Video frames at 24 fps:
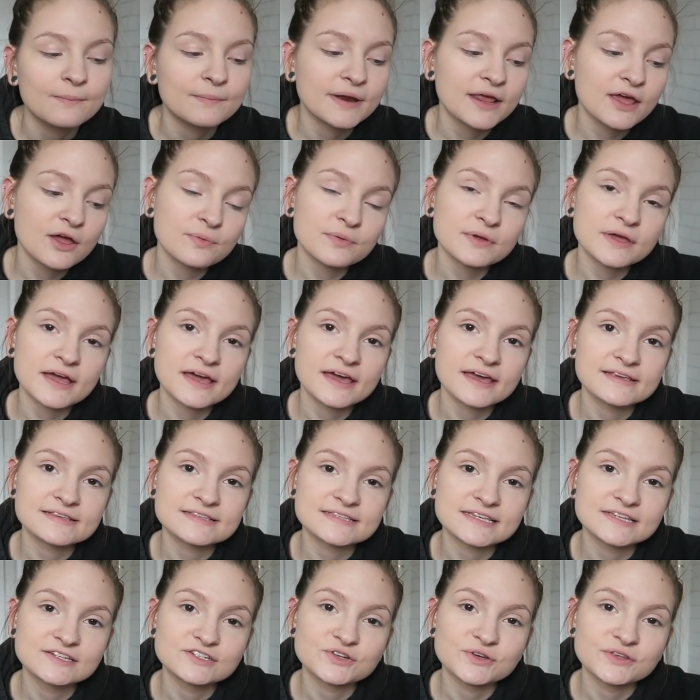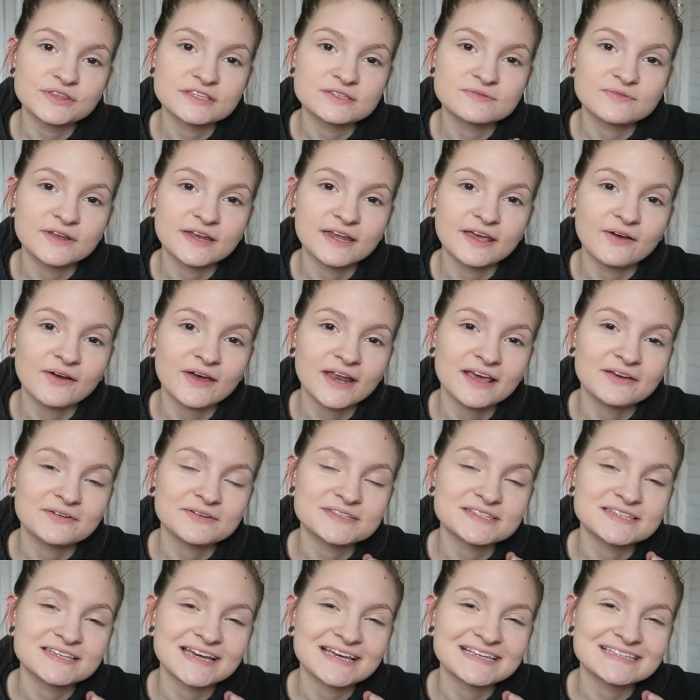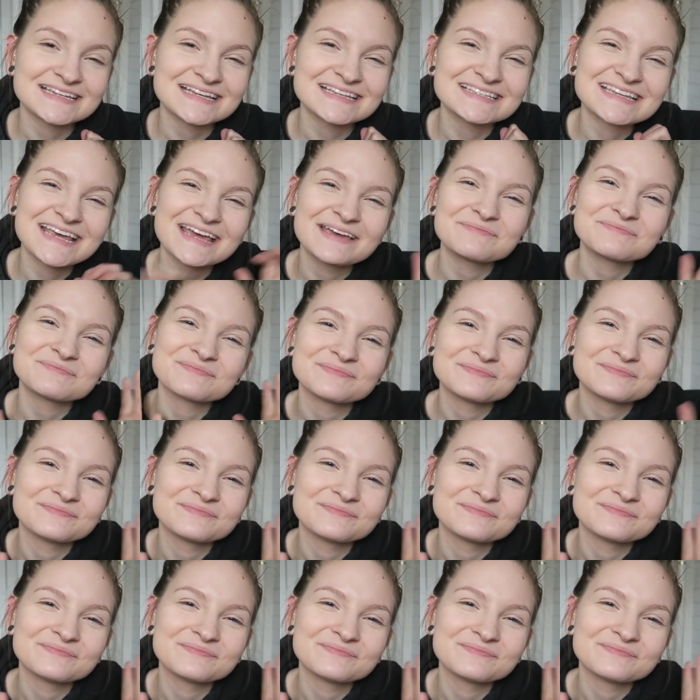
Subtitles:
But I hope you guys enjoyed this video, and I will see you guys next time.